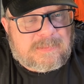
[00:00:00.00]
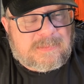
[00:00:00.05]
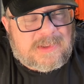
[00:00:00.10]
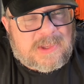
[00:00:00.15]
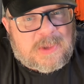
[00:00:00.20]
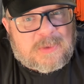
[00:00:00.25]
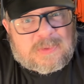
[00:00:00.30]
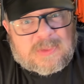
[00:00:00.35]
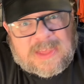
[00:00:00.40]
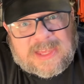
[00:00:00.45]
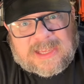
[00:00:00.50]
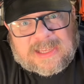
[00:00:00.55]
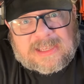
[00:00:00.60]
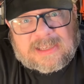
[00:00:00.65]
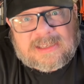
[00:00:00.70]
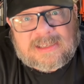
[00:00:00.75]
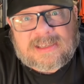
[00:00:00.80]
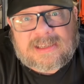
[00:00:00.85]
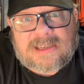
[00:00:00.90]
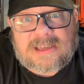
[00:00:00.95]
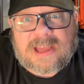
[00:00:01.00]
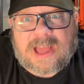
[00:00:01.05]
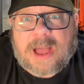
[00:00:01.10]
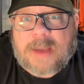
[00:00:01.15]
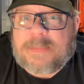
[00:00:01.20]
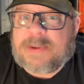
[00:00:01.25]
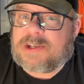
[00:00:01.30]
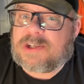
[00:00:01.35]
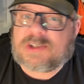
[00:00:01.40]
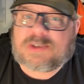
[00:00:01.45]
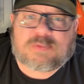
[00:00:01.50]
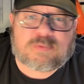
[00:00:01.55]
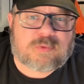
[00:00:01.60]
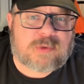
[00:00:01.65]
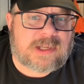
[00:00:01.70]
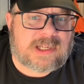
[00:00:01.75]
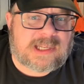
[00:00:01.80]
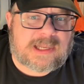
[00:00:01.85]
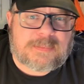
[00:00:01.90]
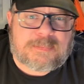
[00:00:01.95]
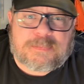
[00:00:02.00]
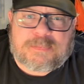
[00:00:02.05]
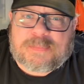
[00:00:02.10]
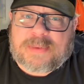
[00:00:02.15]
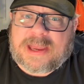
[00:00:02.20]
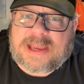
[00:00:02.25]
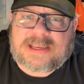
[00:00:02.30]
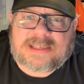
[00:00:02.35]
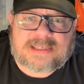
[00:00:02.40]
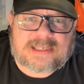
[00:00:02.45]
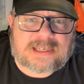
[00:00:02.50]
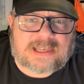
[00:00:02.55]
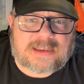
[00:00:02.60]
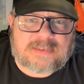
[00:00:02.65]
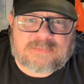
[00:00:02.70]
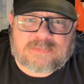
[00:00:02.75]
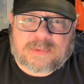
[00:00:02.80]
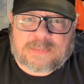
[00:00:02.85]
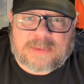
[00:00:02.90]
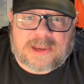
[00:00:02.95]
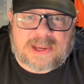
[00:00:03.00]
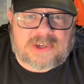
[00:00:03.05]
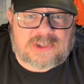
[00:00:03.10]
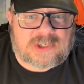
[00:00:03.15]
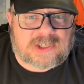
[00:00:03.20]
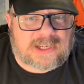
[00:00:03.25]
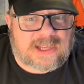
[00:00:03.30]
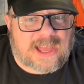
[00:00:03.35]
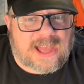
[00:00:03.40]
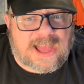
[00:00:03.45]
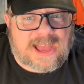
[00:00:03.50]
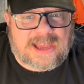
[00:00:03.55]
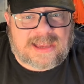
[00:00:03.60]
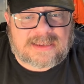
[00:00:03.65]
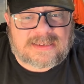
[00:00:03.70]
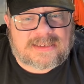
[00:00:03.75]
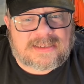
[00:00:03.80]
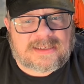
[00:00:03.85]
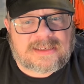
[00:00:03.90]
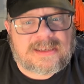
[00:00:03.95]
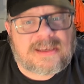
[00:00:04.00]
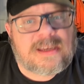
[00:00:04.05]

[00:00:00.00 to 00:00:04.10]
You'd think. I mean, just really basic information, guys.